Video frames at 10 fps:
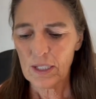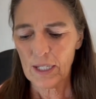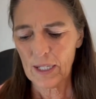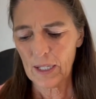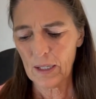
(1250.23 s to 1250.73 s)

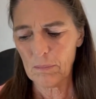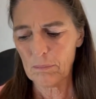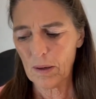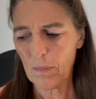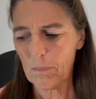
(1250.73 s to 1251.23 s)

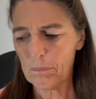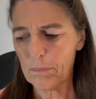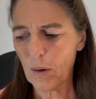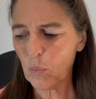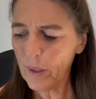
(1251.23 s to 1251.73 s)
um,
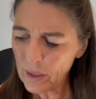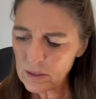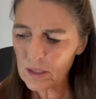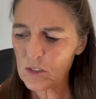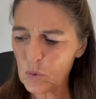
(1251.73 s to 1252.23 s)
but we
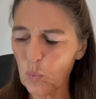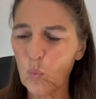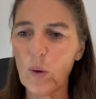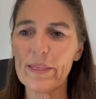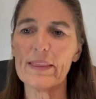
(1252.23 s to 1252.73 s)
exist
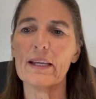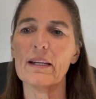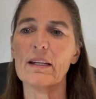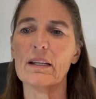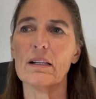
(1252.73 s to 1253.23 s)

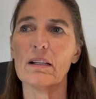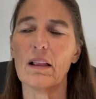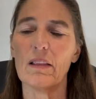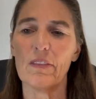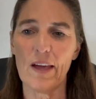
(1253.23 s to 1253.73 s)
within
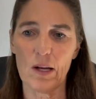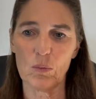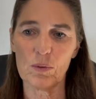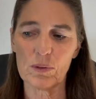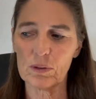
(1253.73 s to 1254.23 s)

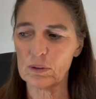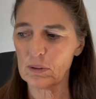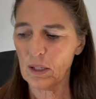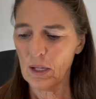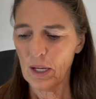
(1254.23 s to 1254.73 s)
that
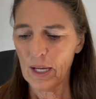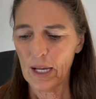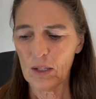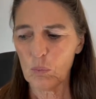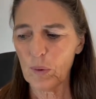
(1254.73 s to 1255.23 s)
world
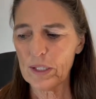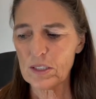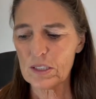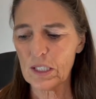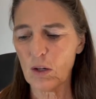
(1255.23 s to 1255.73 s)
and we
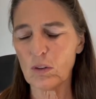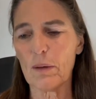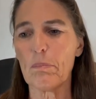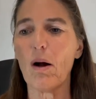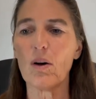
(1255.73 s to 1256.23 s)
see only
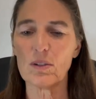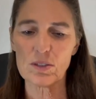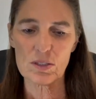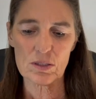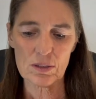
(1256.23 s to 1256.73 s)

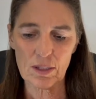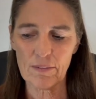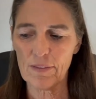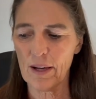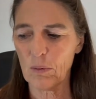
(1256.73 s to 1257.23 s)
parts
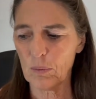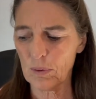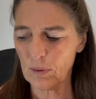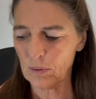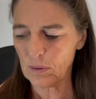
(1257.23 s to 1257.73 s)
of that
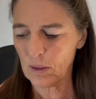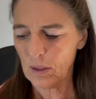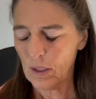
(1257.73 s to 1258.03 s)
world.